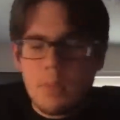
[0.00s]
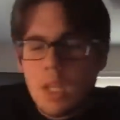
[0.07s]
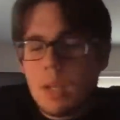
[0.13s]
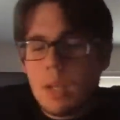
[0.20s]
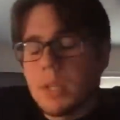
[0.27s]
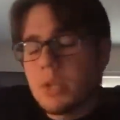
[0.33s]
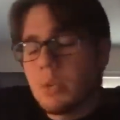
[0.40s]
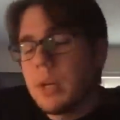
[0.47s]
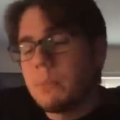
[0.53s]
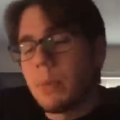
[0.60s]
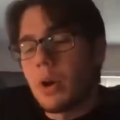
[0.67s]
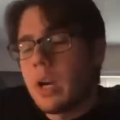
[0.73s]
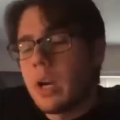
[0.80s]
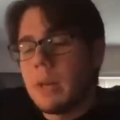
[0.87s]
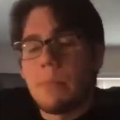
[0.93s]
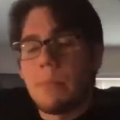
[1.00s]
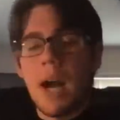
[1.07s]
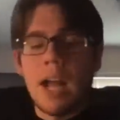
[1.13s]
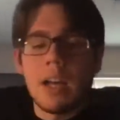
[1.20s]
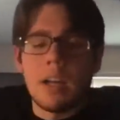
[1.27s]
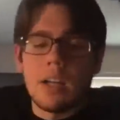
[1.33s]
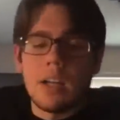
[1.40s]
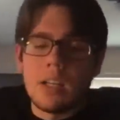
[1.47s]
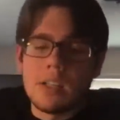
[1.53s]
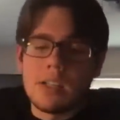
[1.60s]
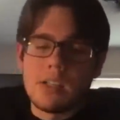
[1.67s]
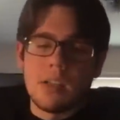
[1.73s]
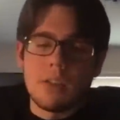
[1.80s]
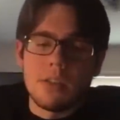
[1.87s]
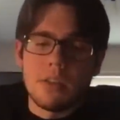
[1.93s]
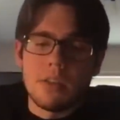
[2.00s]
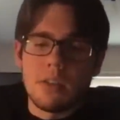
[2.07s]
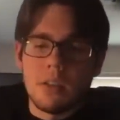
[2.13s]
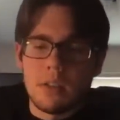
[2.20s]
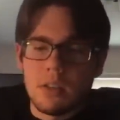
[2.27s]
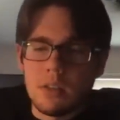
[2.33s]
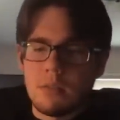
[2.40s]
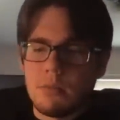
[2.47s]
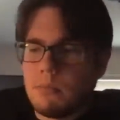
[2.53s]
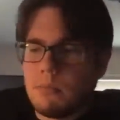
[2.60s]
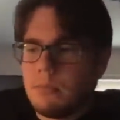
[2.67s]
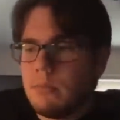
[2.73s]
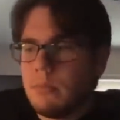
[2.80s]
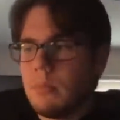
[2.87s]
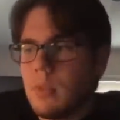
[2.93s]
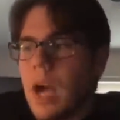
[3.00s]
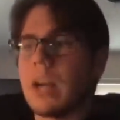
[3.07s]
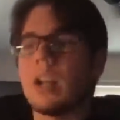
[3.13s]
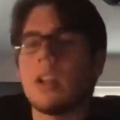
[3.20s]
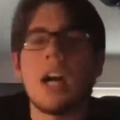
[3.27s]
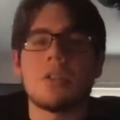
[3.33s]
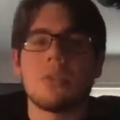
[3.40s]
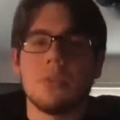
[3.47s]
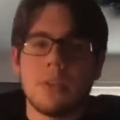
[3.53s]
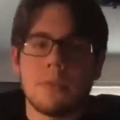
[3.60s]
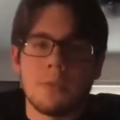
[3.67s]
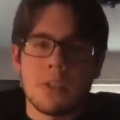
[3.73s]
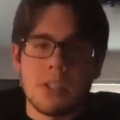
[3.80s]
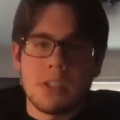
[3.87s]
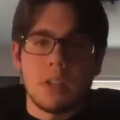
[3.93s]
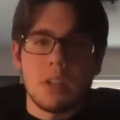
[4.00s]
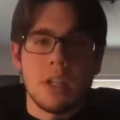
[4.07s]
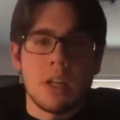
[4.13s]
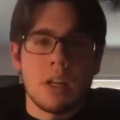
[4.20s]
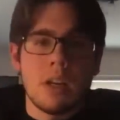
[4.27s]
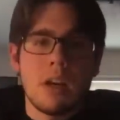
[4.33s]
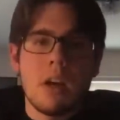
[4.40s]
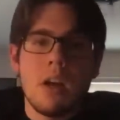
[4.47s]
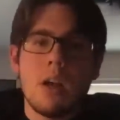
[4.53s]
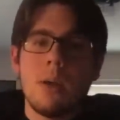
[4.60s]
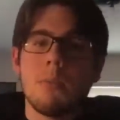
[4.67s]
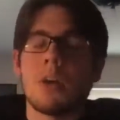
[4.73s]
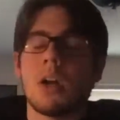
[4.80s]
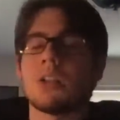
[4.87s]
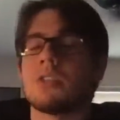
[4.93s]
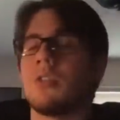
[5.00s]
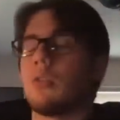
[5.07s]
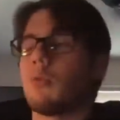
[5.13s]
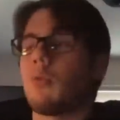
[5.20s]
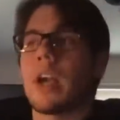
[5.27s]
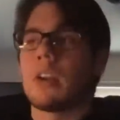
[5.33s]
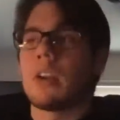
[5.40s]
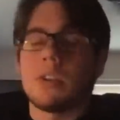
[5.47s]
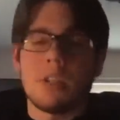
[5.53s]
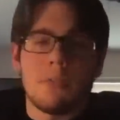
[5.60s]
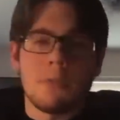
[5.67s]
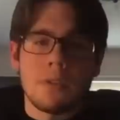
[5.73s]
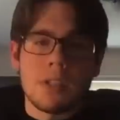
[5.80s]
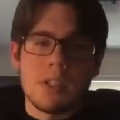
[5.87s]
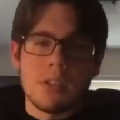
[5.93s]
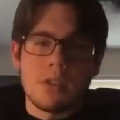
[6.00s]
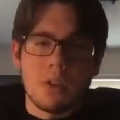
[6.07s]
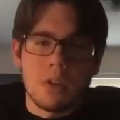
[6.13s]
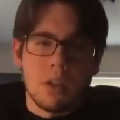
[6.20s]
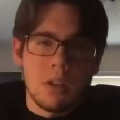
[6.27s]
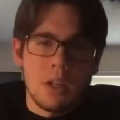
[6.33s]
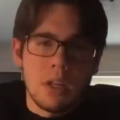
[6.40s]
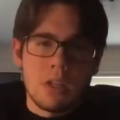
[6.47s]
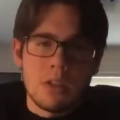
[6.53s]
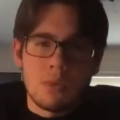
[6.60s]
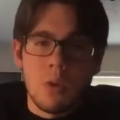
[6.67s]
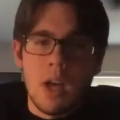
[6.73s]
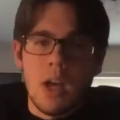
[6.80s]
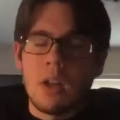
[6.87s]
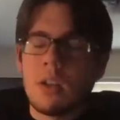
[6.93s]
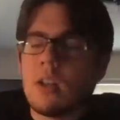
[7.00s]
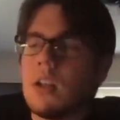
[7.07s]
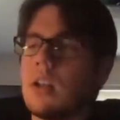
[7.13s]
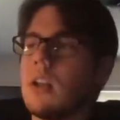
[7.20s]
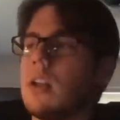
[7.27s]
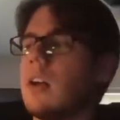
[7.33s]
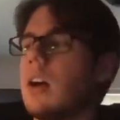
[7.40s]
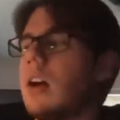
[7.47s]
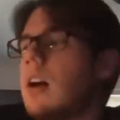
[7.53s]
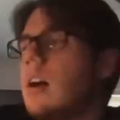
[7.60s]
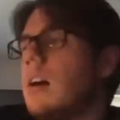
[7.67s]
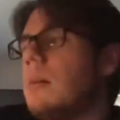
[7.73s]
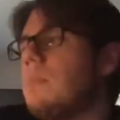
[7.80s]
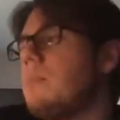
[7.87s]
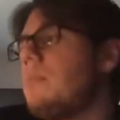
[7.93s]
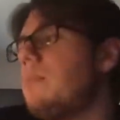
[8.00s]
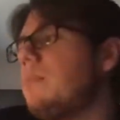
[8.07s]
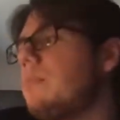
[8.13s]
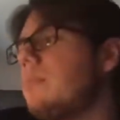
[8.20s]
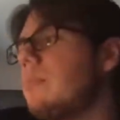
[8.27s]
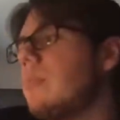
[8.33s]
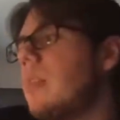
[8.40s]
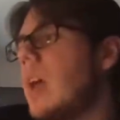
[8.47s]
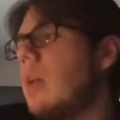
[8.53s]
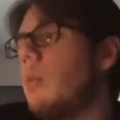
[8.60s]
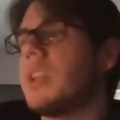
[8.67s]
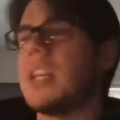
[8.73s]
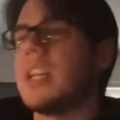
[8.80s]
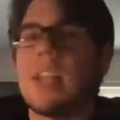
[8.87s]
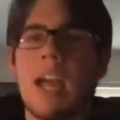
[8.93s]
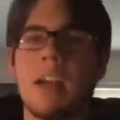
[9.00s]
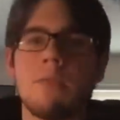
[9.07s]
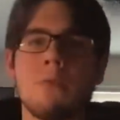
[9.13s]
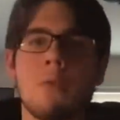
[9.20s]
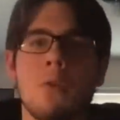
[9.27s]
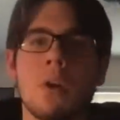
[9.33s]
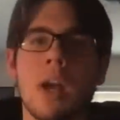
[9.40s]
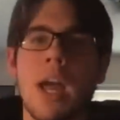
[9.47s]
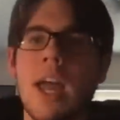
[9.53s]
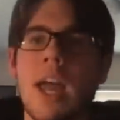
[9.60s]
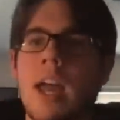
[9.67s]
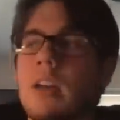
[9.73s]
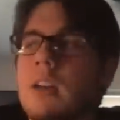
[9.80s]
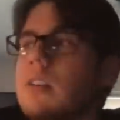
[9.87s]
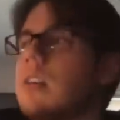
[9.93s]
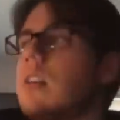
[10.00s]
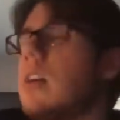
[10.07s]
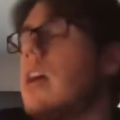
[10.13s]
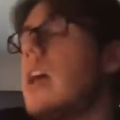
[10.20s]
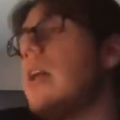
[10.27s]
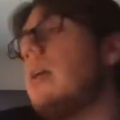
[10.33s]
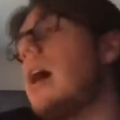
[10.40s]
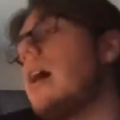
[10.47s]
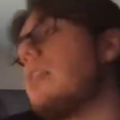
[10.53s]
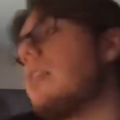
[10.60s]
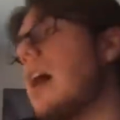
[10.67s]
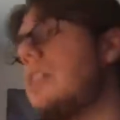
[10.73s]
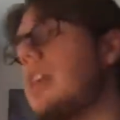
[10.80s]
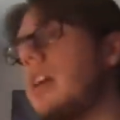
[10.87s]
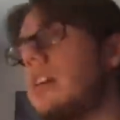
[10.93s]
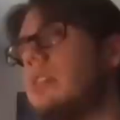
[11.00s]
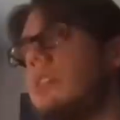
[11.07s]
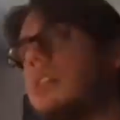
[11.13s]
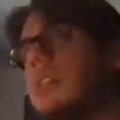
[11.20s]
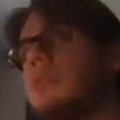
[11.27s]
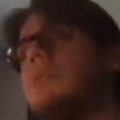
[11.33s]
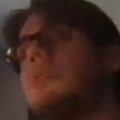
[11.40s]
between Bernie and Biden is the ideological difference is clear, but also the record differences are clear as well, and what they stand for. And I think, you know,